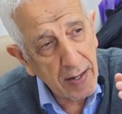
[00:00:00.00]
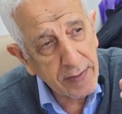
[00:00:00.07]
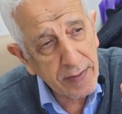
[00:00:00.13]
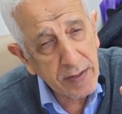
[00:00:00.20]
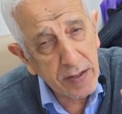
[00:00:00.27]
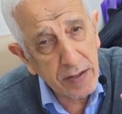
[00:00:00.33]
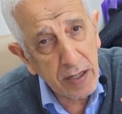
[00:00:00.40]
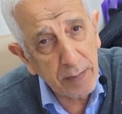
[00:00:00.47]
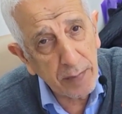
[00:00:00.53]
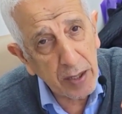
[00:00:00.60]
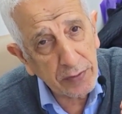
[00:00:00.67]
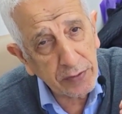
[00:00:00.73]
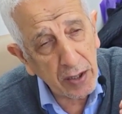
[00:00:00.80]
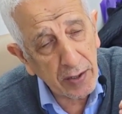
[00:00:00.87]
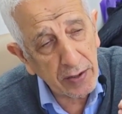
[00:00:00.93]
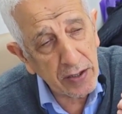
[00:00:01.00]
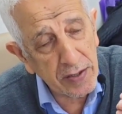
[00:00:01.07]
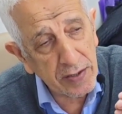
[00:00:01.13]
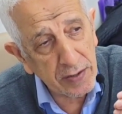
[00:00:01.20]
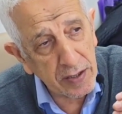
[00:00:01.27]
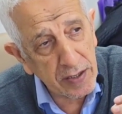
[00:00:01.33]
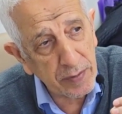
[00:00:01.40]
ACE inhibitor
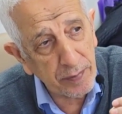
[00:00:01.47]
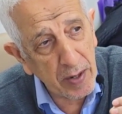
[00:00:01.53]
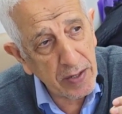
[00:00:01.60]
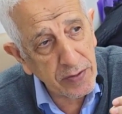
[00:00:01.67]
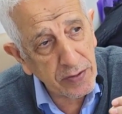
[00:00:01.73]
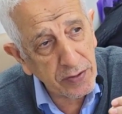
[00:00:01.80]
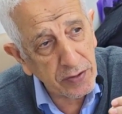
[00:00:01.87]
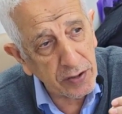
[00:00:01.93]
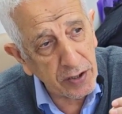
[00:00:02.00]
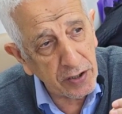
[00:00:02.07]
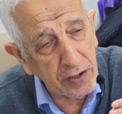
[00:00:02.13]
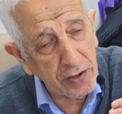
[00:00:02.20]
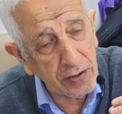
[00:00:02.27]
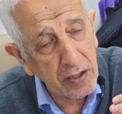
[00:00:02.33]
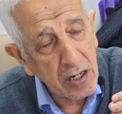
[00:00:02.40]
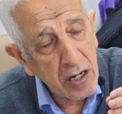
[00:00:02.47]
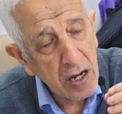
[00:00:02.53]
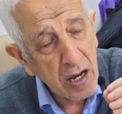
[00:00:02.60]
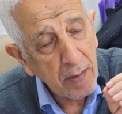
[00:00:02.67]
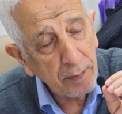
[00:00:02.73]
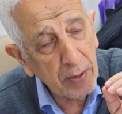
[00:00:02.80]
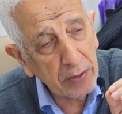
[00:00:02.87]
is best here,
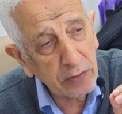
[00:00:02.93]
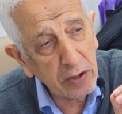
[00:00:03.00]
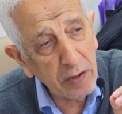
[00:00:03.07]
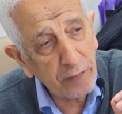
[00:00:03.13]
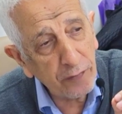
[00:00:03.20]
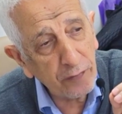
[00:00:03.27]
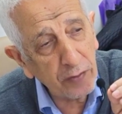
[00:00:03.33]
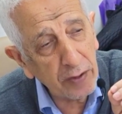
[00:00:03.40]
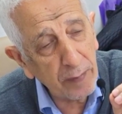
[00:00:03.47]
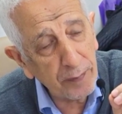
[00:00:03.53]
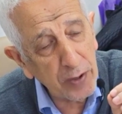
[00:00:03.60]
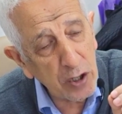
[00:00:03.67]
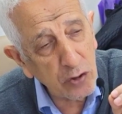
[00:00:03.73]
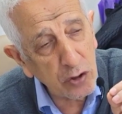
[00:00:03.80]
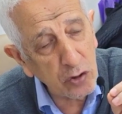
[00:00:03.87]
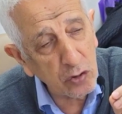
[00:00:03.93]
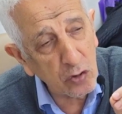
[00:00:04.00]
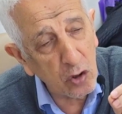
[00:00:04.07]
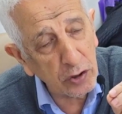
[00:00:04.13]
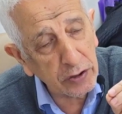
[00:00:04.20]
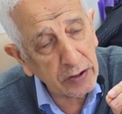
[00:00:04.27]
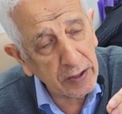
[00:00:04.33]
but if the
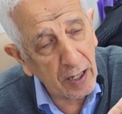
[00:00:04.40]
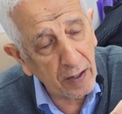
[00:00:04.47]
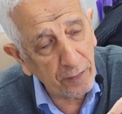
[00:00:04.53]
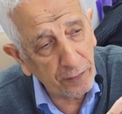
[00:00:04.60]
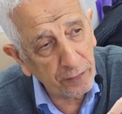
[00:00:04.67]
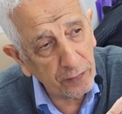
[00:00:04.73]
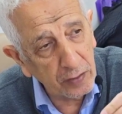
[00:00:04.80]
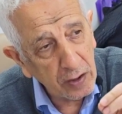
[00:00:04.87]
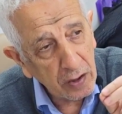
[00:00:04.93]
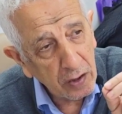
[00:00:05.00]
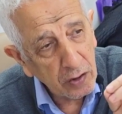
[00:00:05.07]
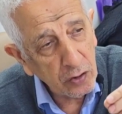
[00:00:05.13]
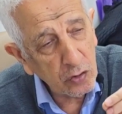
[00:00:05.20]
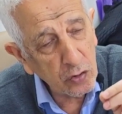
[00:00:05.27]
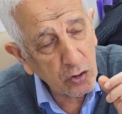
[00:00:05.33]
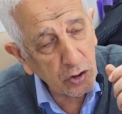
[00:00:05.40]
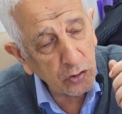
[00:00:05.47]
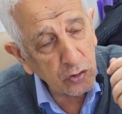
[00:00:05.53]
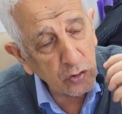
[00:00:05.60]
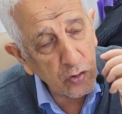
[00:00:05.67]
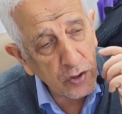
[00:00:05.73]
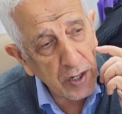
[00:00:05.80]
patient got cough, you
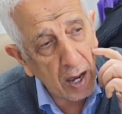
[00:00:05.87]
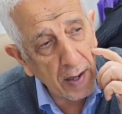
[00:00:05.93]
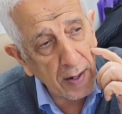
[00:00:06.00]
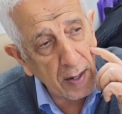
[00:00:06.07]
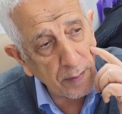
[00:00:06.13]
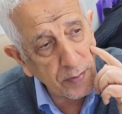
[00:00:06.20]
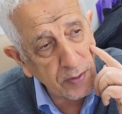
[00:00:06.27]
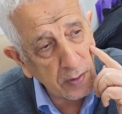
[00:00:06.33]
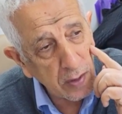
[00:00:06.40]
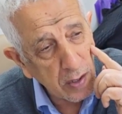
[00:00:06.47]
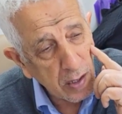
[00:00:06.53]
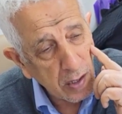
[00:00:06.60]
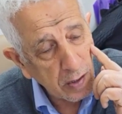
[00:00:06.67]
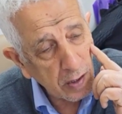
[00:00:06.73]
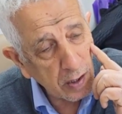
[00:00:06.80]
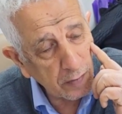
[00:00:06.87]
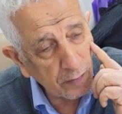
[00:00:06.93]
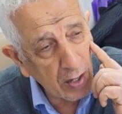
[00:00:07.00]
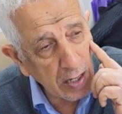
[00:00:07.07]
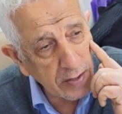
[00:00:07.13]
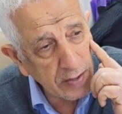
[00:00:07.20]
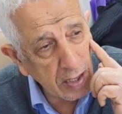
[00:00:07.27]
should use Arabs,
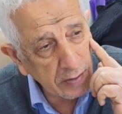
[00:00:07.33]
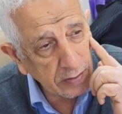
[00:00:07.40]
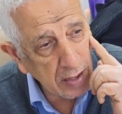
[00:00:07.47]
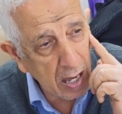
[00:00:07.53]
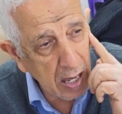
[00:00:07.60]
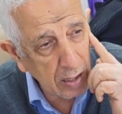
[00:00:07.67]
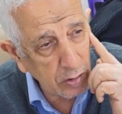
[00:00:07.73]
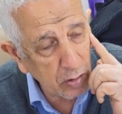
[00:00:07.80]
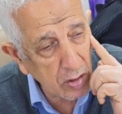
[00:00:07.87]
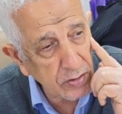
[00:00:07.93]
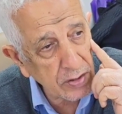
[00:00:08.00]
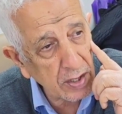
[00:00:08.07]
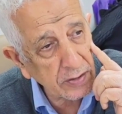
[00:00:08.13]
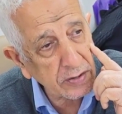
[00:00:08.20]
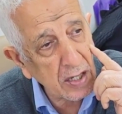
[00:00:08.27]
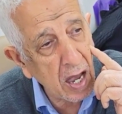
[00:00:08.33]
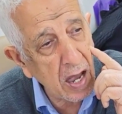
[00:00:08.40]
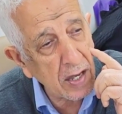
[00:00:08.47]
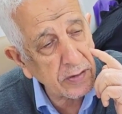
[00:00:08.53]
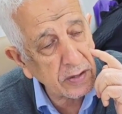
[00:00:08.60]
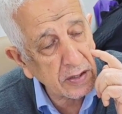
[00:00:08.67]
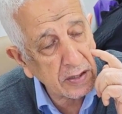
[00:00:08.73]
valsartan,
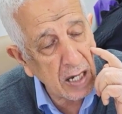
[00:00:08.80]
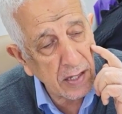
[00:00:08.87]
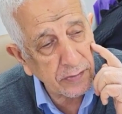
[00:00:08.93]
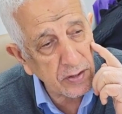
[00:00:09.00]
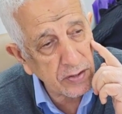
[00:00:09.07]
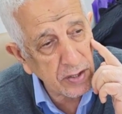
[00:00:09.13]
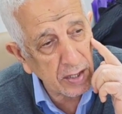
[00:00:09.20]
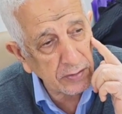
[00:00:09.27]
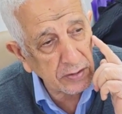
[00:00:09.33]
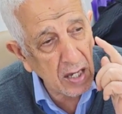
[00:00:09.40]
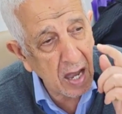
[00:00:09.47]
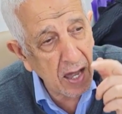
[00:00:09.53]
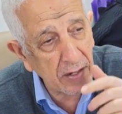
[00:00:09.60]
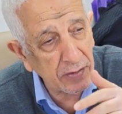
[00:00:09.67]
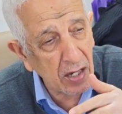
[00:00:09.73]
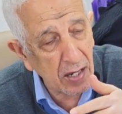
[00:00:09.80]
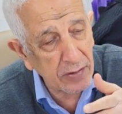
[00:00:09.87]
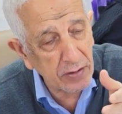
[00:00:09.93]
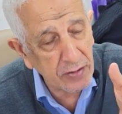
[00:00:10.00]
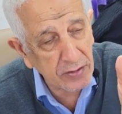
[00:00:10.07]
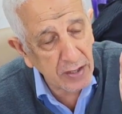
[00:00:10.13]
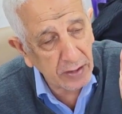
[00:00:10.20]
losartan, candesartan,
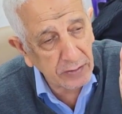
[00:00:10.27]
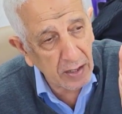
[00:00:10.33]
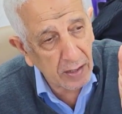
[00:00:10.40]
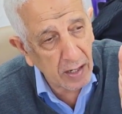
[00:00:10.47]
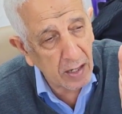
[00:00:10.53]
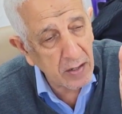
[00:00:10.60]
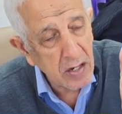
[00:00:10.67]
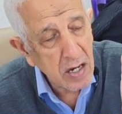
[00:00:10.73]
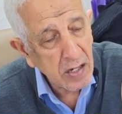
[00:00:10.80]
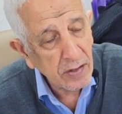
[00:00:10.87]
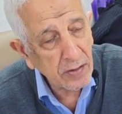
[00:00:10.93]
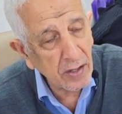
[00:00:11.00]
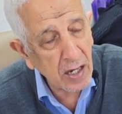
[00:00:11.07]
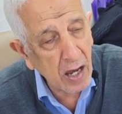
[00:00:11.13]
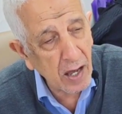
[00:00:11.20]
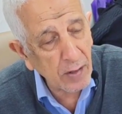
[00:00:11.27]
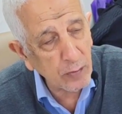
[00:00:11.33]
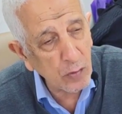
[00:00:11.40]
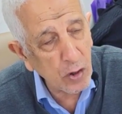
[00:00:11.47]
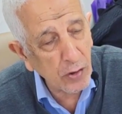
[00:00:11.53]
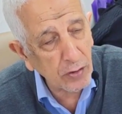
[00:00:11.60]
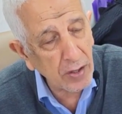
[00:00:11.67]
and etc. There
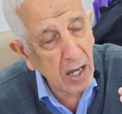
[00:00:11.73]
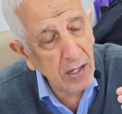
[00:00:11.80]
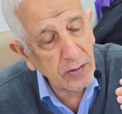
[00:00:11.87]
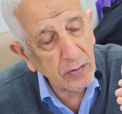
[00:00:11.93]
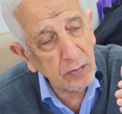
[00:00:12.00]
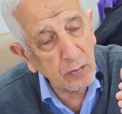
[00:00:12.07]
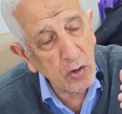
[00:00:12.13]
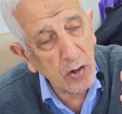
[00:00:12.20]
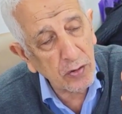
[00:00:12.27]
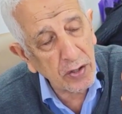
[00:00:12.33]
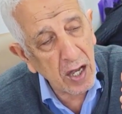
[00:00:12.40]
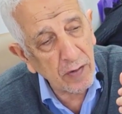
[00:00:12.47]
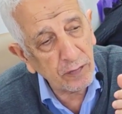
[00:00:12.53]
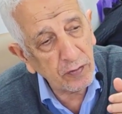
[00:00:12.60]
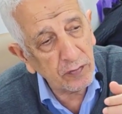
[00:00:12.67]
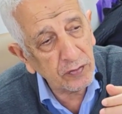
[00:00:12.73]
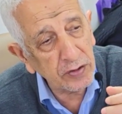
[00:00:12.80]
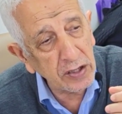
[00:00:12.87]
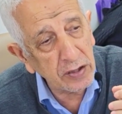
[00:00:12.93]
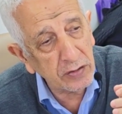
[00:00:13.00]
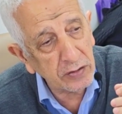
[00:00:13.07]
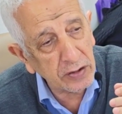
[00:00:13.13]
are more than
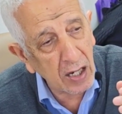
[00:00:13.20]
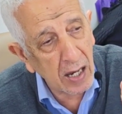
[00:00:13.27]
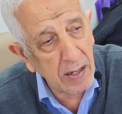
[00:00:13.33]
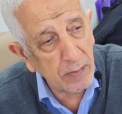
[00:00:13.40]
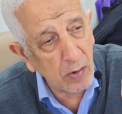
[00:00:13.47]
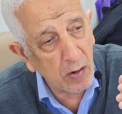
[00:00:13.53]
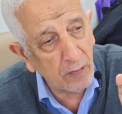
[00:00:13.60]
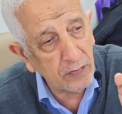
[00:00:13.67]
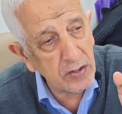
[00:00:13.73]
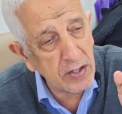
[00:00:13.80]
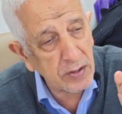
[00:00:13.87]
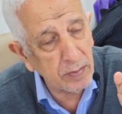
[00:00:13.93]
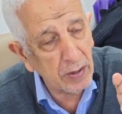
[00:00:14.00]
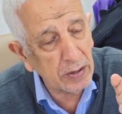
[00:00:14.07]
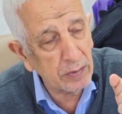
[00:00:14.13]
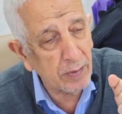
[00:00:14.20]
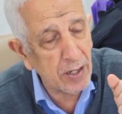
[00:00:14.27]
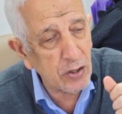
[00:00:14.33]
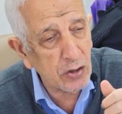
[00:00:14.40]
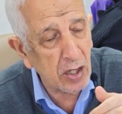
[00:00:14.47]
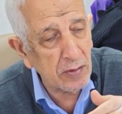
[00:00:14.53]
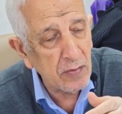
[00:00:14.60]
15 type of these blood
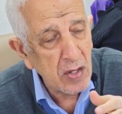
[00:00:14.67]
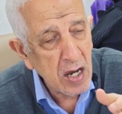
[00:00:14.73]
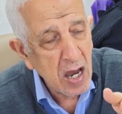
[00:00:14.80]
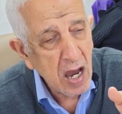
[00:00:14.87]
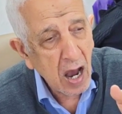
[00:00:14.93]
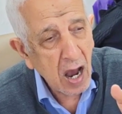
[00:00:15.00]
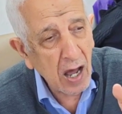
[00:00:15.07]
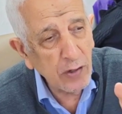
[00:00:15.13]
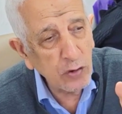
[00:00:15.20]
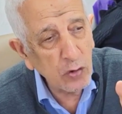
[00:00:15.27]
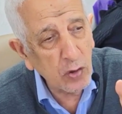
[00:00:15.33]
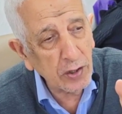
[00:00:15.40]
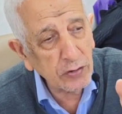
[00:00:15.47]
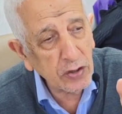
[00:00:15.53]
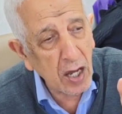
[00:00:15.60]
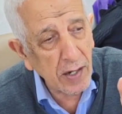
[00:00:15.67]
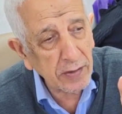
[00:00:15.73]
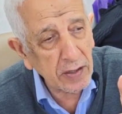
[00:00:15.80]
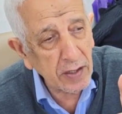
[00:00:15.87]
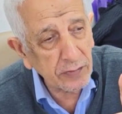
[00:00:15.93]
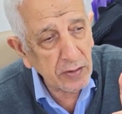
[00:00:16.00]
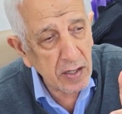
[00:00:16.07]
pressure, and your
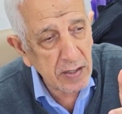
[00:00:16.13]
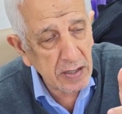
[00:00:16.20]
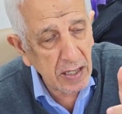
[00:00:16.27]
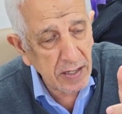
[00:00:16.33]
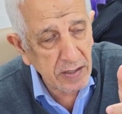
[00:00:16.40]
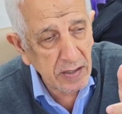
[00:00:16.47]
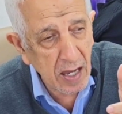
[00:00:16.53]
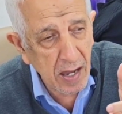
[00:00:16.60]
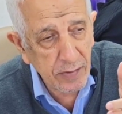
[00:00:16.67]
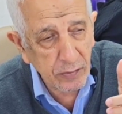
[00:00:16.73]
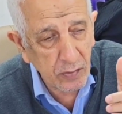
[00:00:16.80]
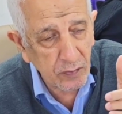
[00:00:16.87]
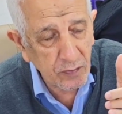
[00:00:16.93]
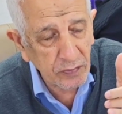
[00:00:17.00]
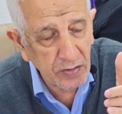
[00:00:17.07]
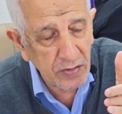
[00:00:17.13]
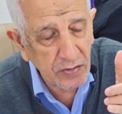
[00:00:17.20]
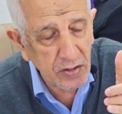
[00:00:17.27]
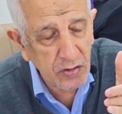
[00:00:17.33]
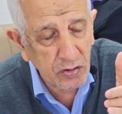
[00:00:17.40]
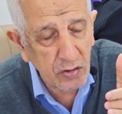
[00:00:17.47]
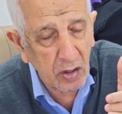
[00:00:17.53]
target is less than
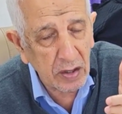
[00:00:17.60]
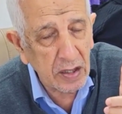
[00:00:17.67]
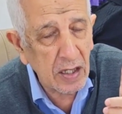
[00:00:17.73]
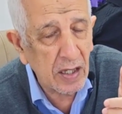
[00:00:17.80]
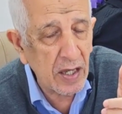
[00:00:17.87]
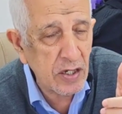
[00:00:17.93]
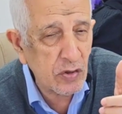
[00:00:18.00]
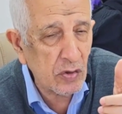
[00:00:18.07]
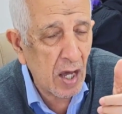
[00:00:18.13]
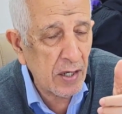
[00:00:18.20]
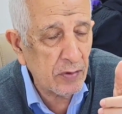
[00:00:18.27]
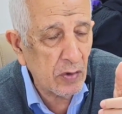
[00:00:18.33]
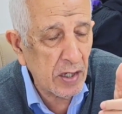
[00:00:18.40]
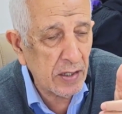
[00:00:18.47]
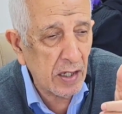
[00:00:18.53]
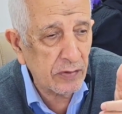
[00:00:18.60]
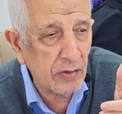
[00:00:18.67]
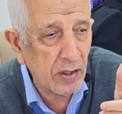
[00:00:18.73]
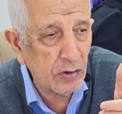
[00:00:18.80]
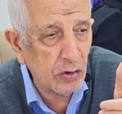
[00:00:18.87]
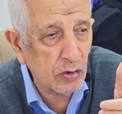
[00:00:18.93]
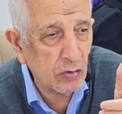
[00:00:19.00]
systole less than
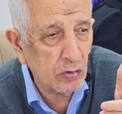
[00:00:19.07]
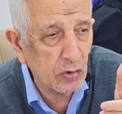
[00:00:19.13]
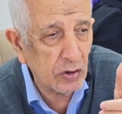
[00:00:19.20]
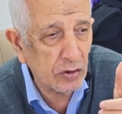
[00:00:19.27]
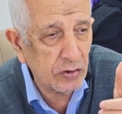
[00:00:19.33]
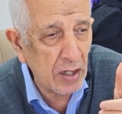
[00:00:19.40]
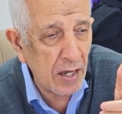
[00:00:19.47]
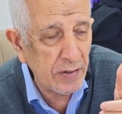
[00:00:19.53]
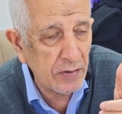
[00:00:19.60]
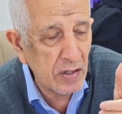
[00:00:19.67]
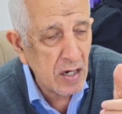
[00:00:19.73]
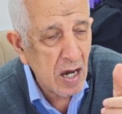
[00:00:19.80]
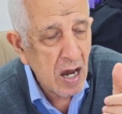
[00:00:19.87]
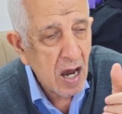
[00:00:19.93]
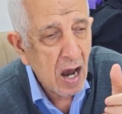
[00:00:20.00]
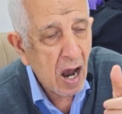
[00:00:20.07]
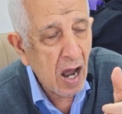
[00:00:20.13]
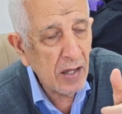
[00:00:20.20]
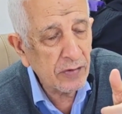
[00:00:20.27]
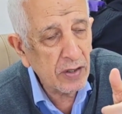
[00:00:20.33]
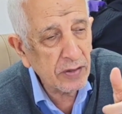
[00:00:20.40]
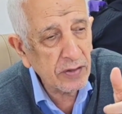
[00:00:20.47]
110,
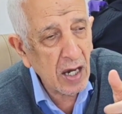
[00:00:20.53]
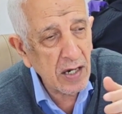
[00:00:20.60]
and the